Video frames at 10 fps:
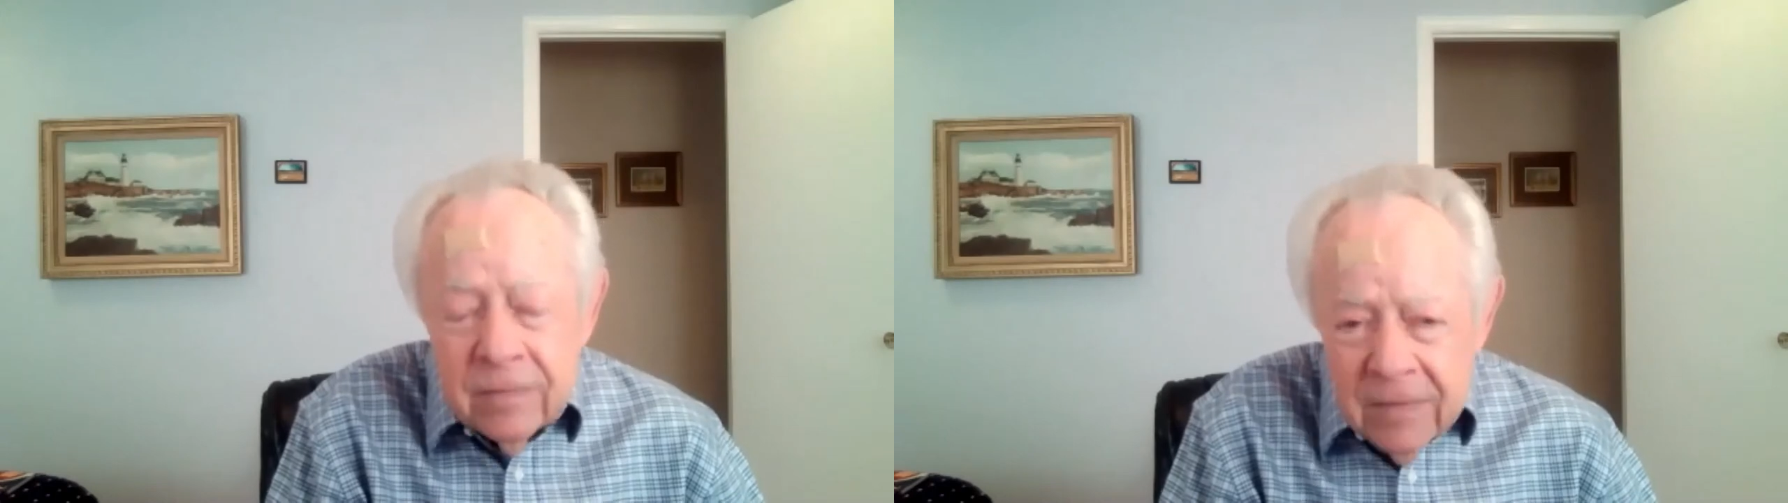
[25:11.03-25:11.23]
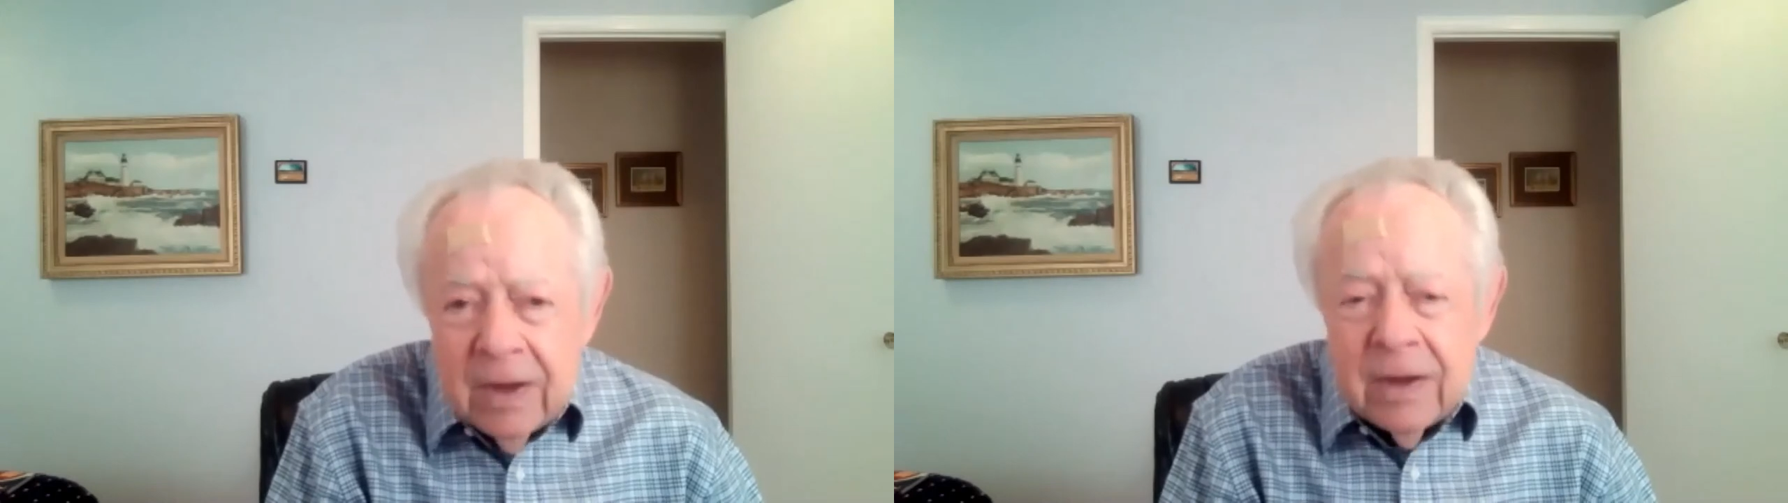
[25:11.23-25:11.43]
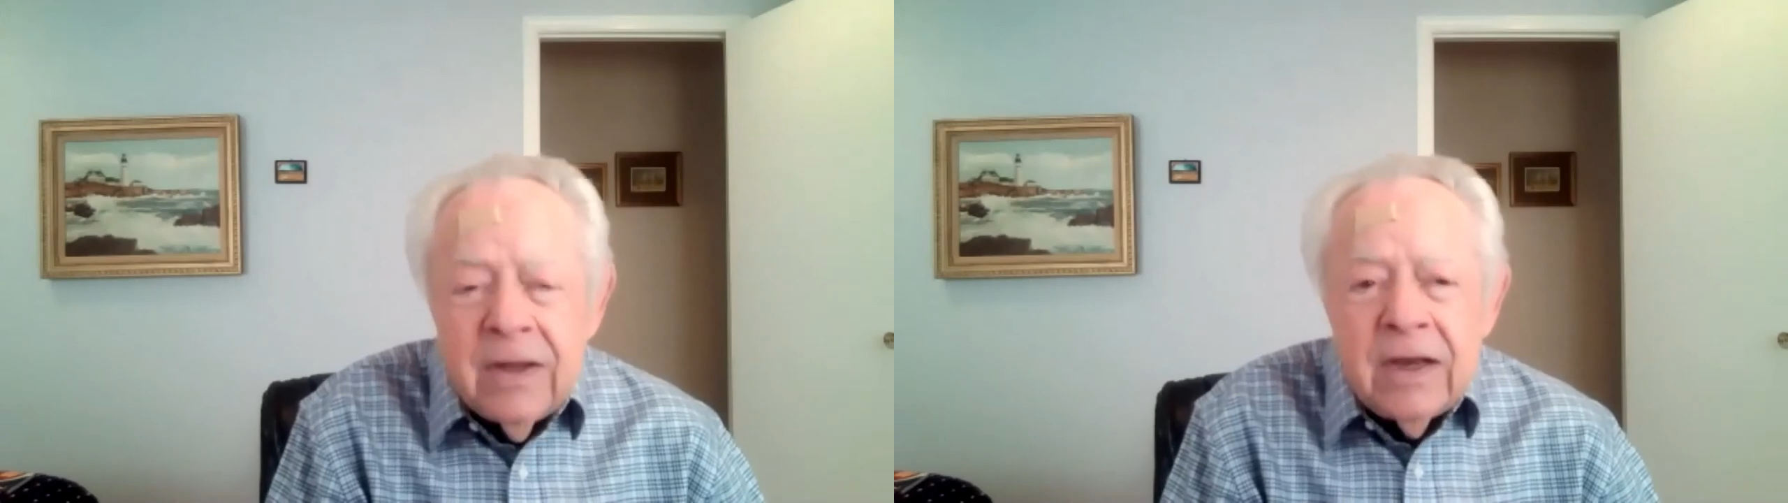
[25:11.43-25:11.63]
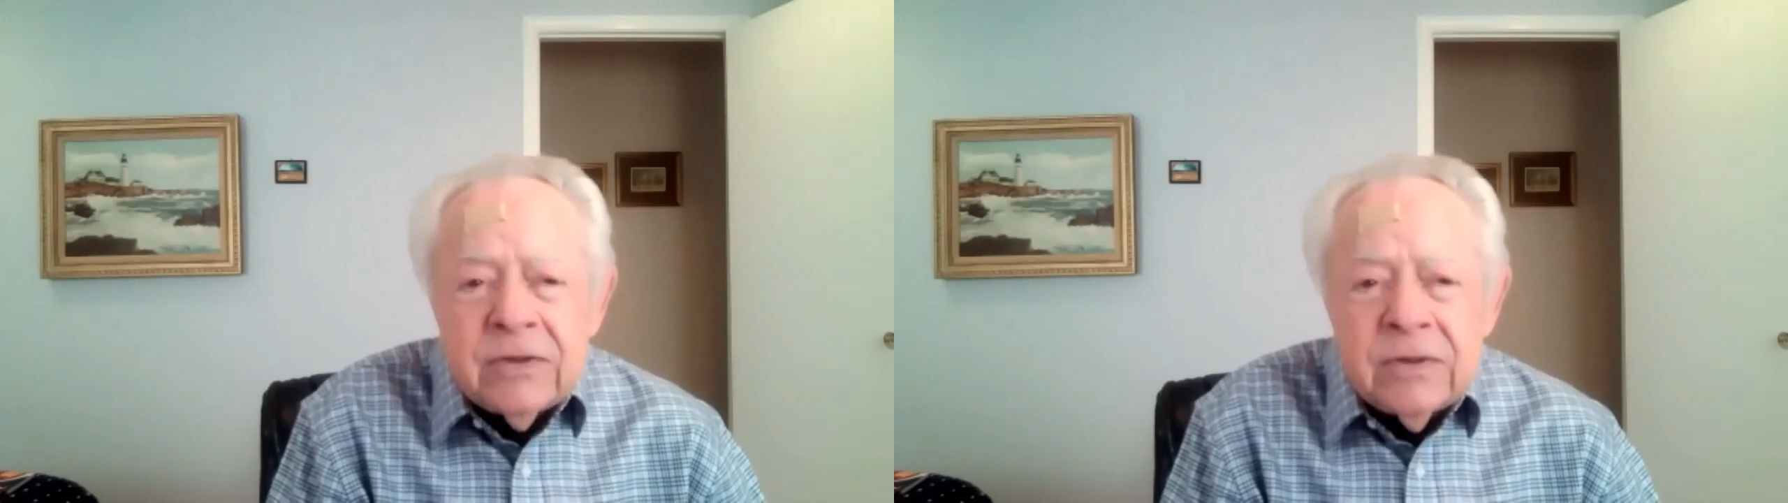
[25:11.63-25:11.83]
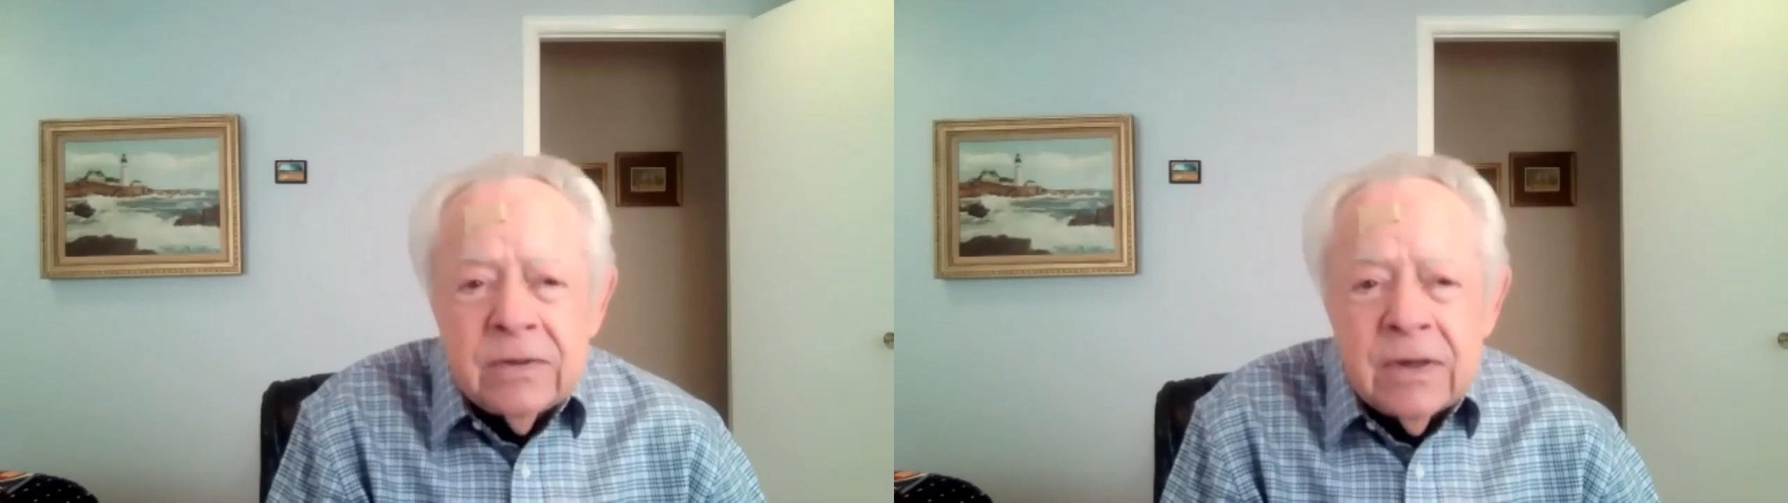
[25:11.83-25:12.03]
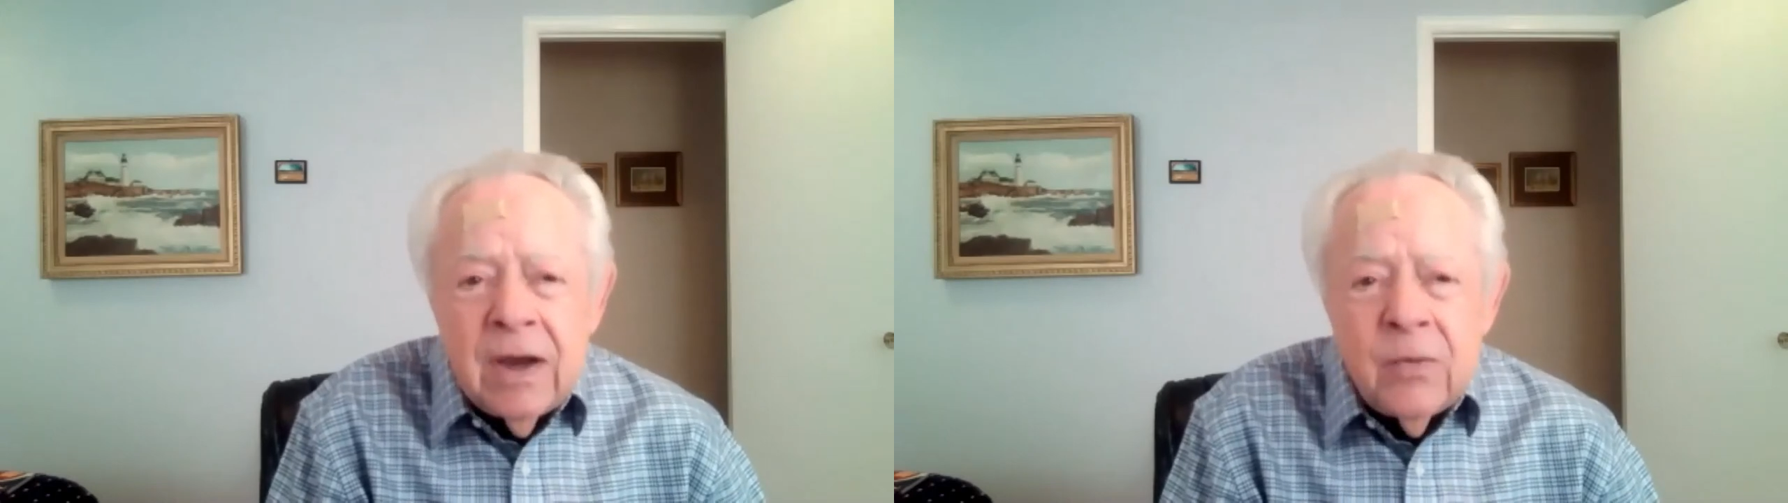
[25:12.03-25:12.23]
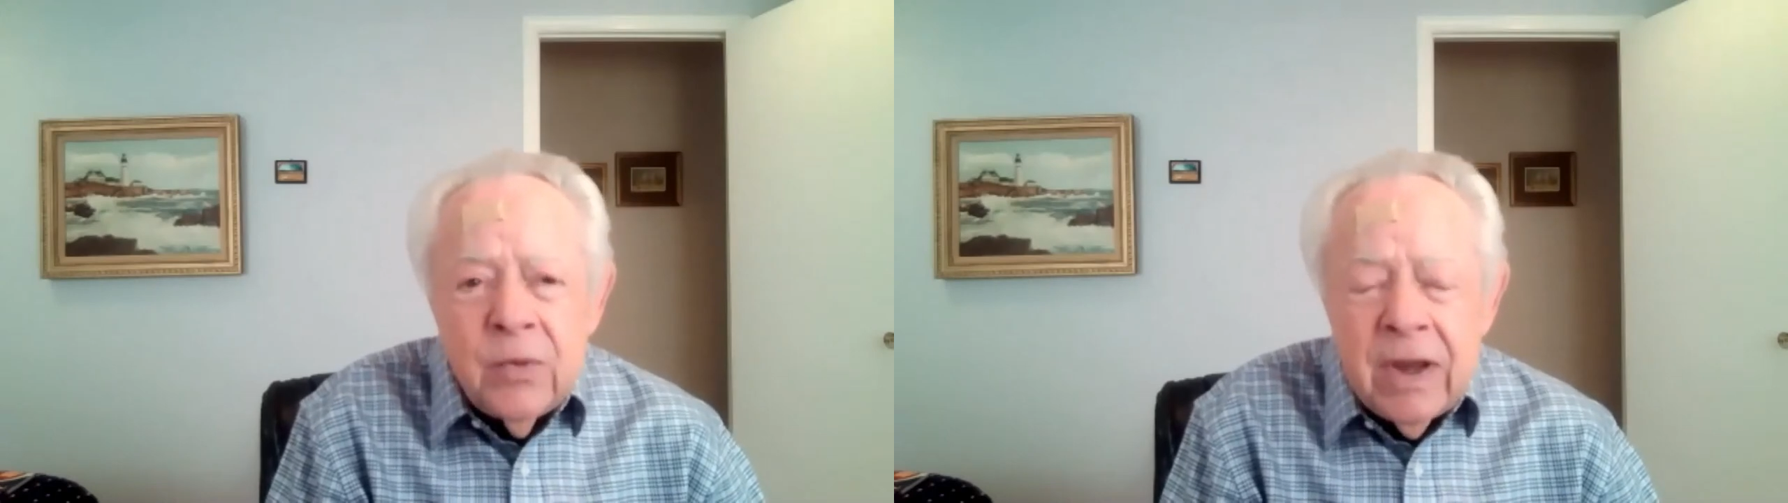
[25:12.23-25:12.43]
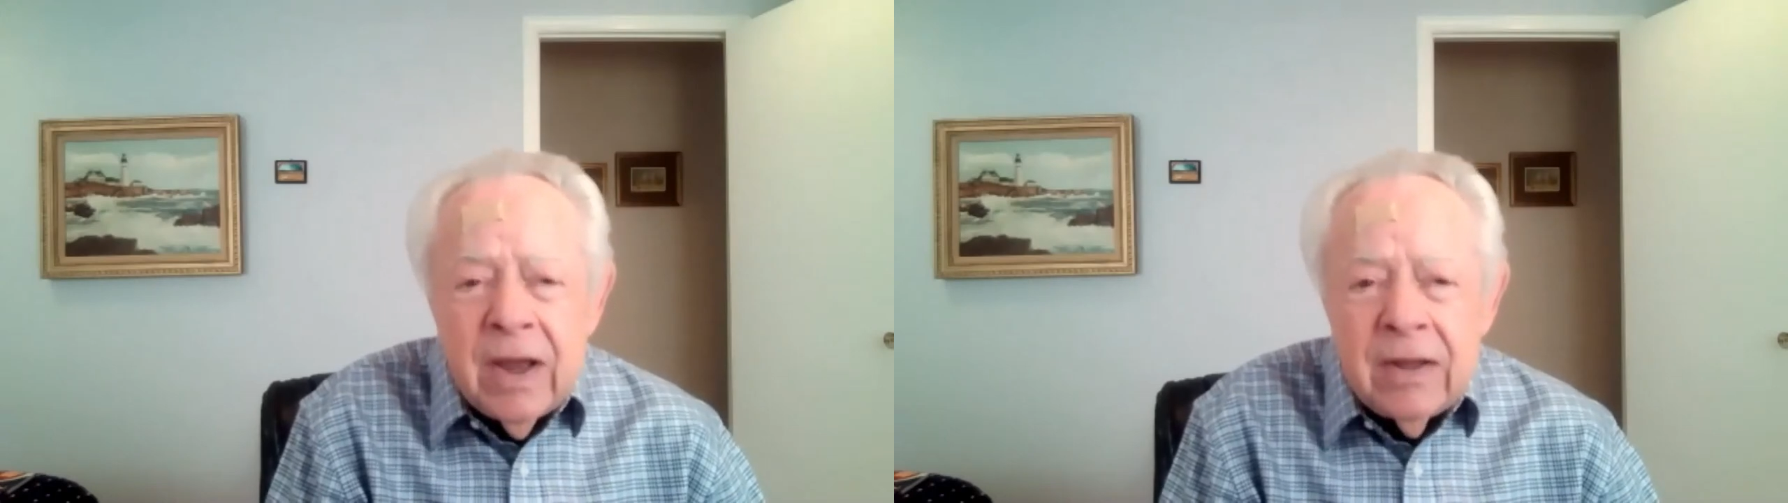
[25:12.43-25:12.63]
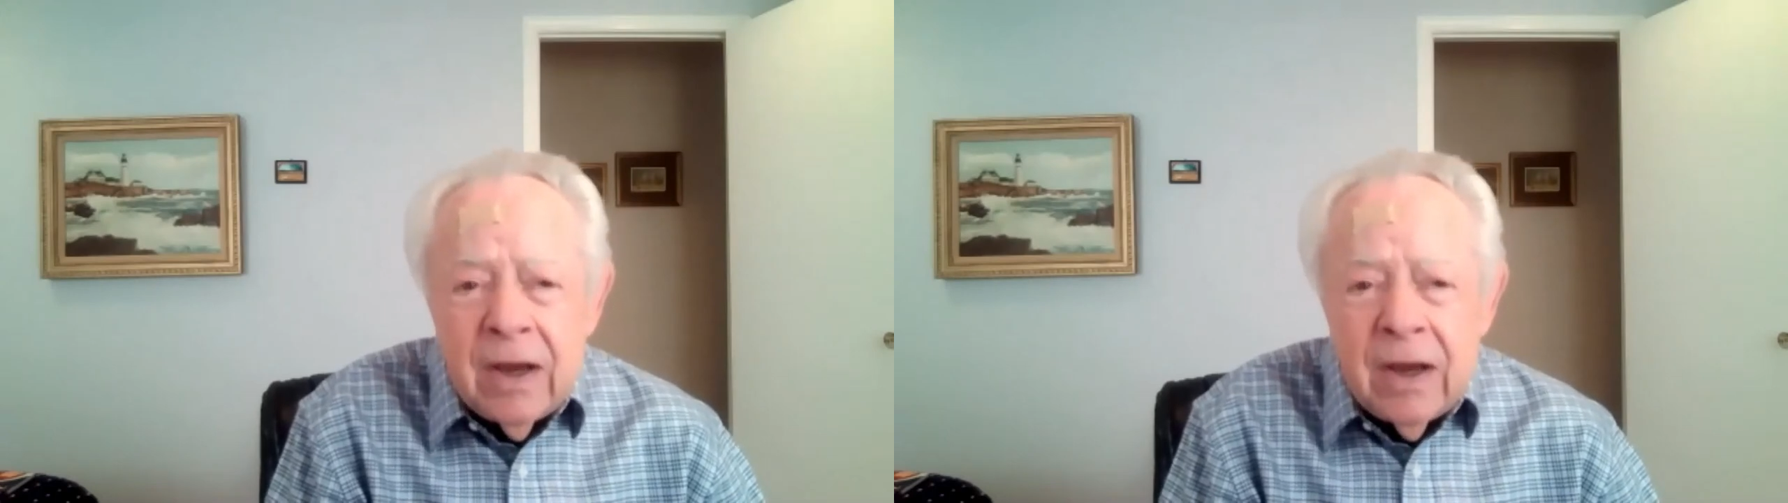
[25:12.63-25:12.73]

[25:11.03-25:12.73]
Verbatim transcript: And that's how we got